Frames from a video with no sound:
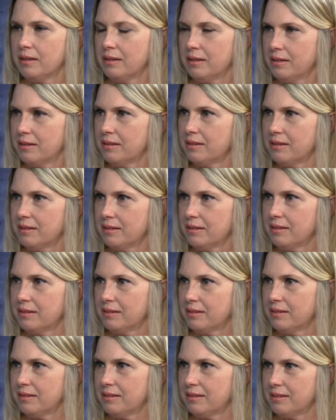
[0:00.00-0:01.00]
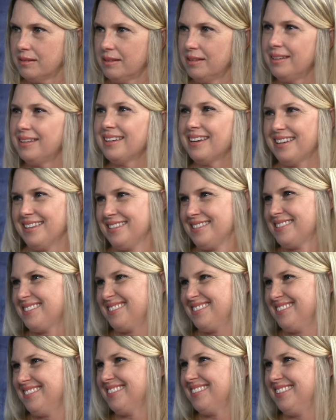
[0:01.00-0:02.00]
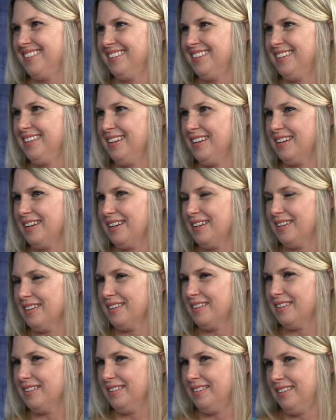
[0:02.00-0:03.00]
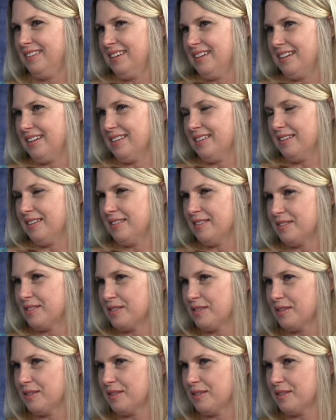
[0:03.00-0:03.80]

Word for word: about family than Jesus, yes. then, right? Yeah, yeah, and yeah.